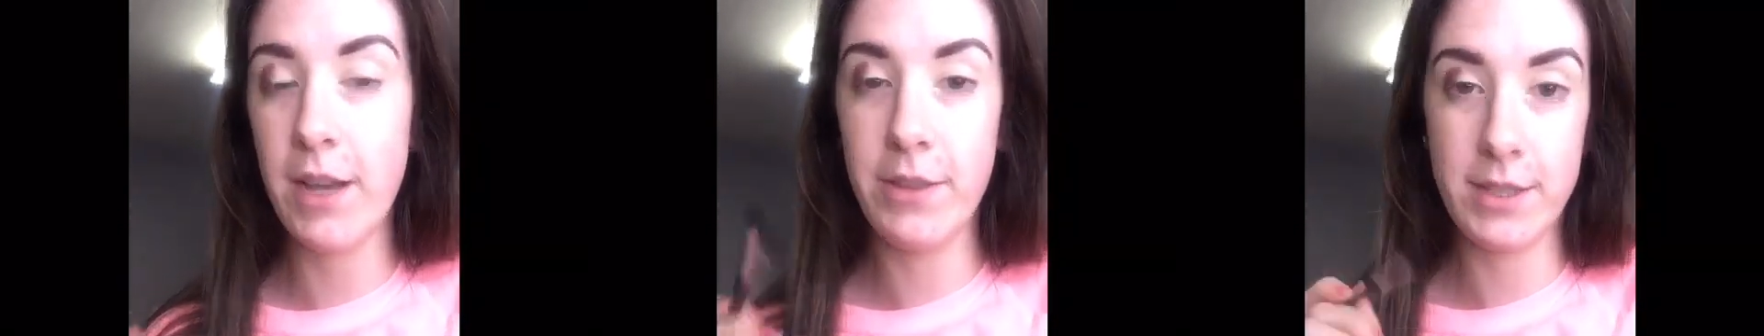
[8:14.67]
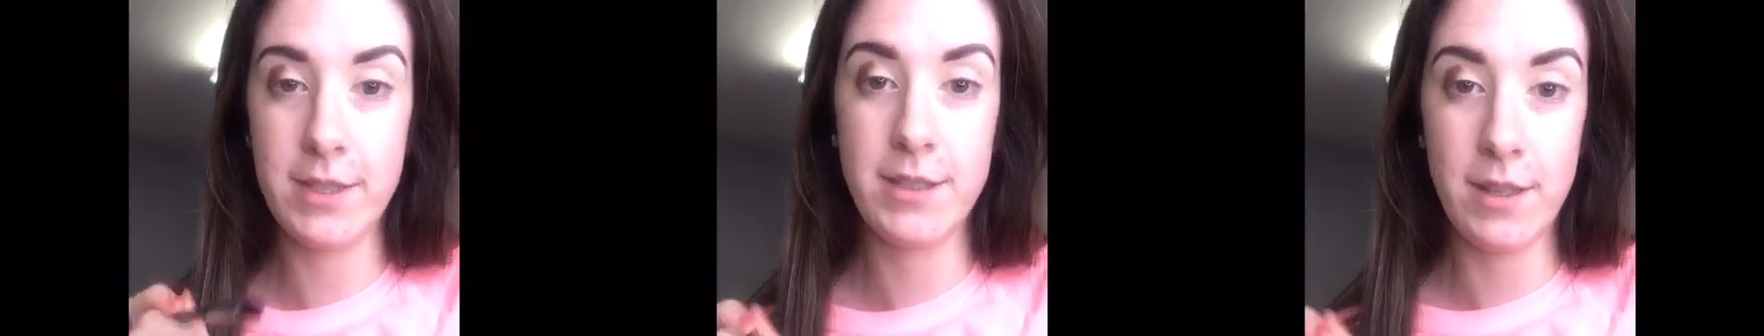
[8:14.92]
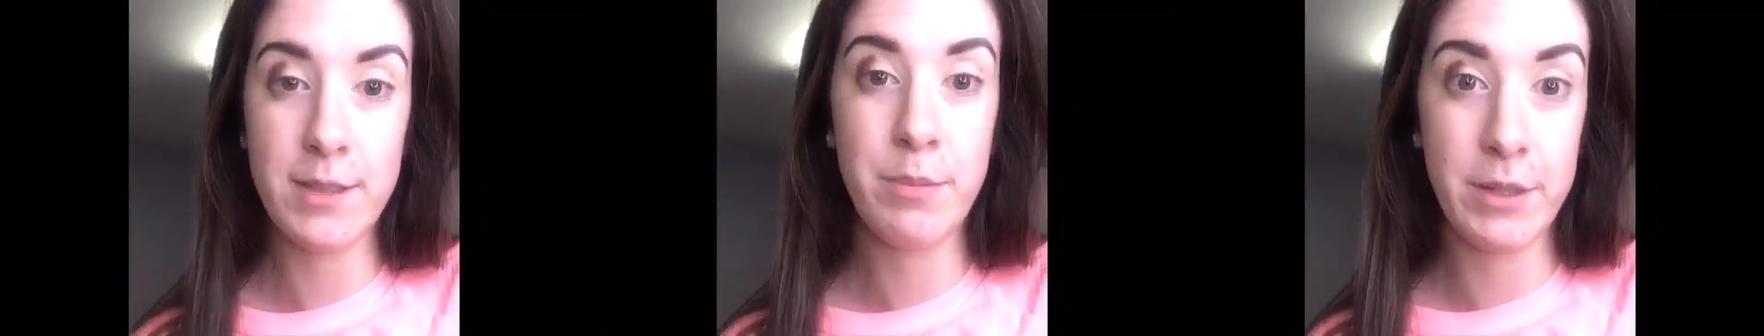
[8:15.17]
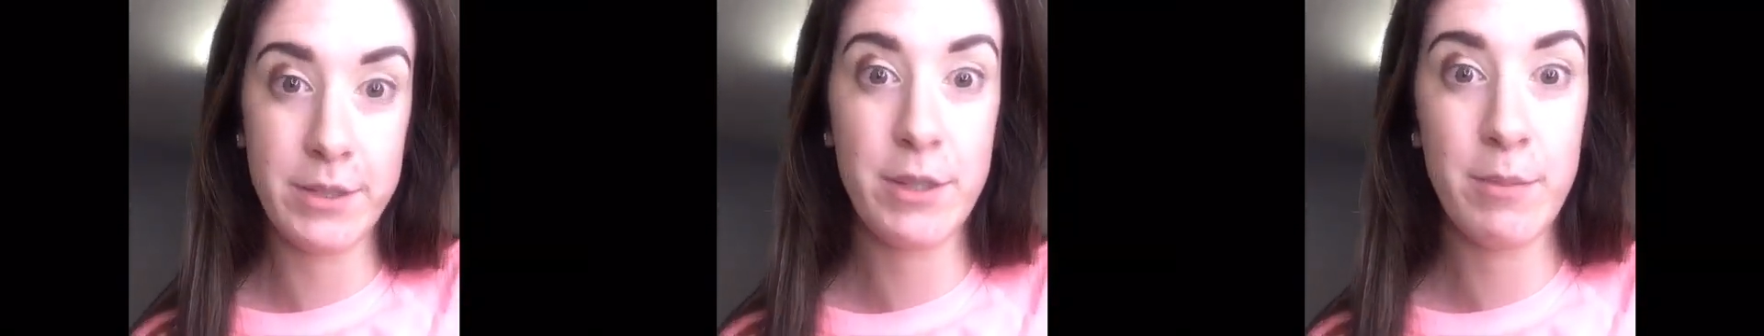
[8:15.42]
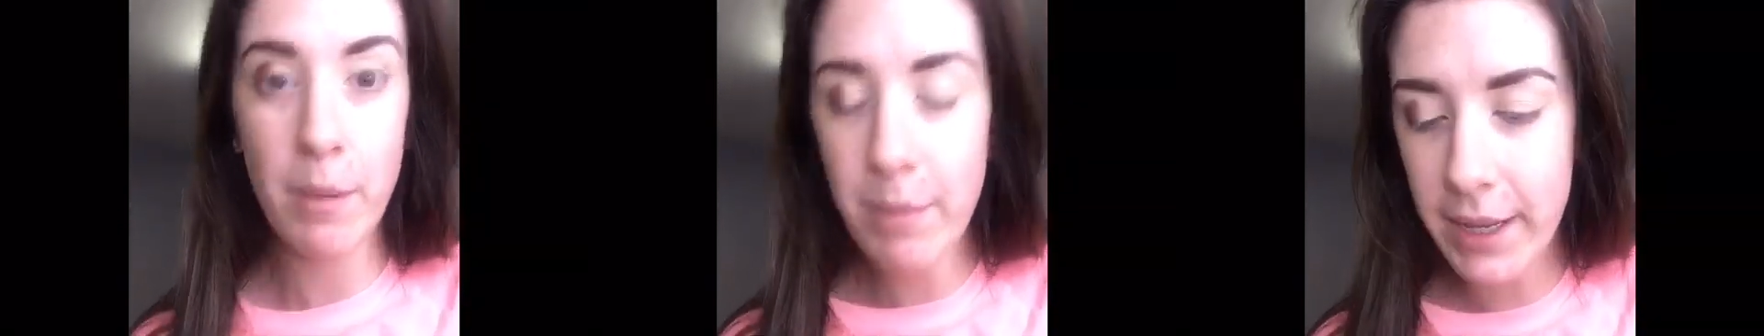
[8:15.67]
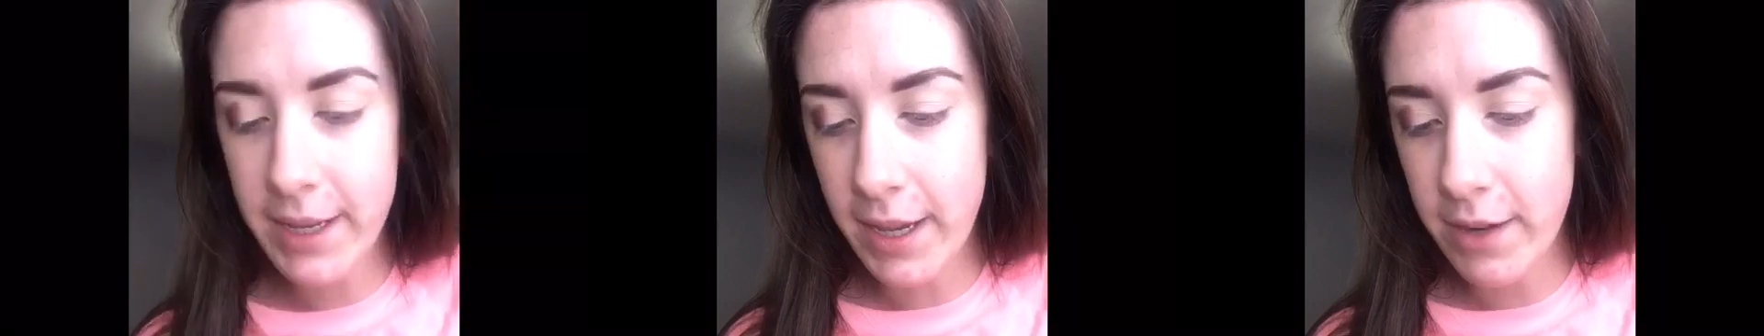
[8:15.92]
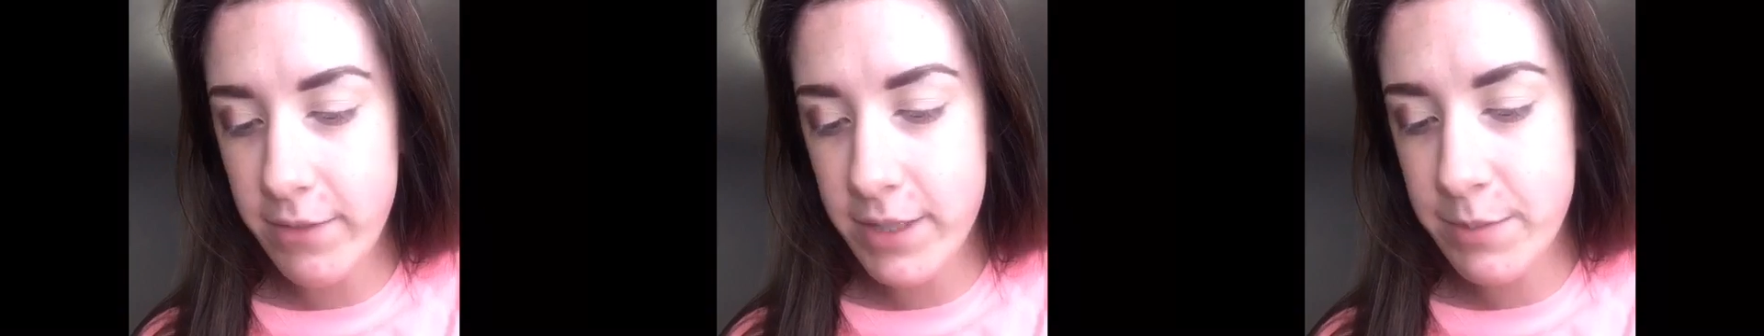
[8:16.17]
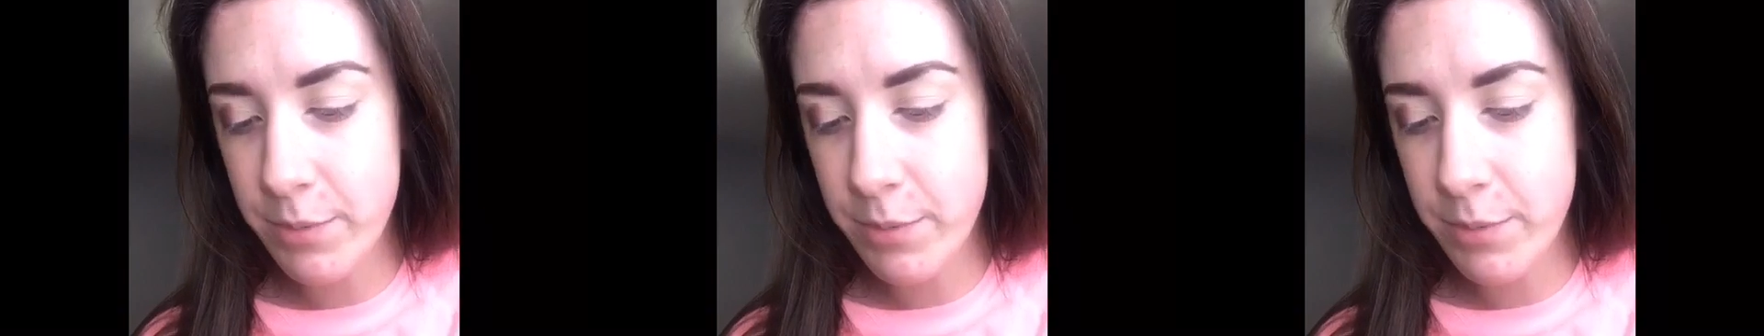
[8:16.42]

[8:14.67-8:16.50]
this is not sponsored by Blank Canvas,